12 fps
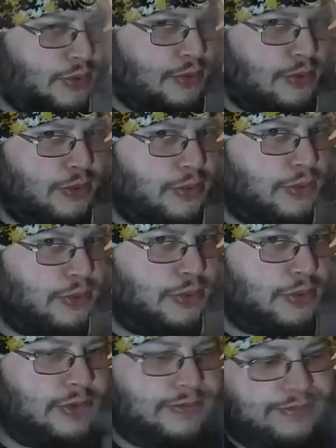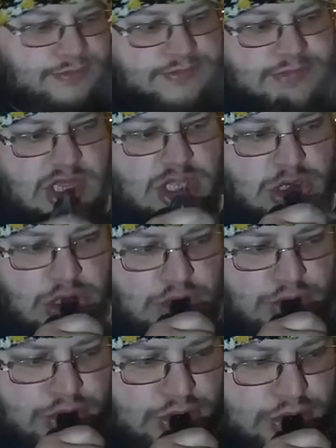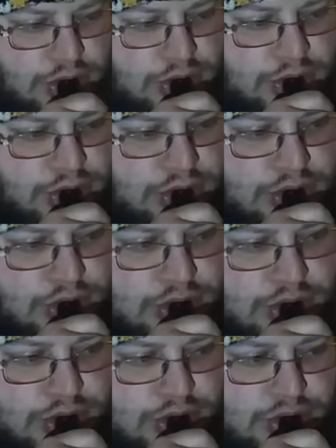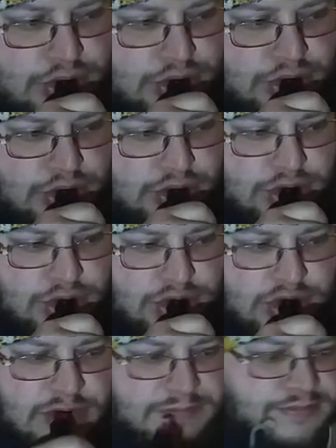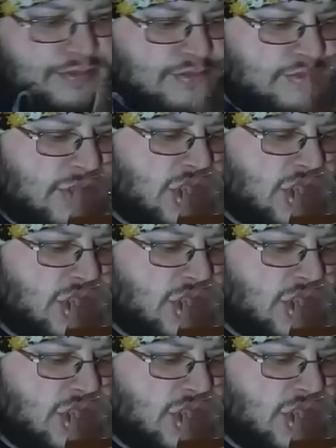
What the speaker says: (silence)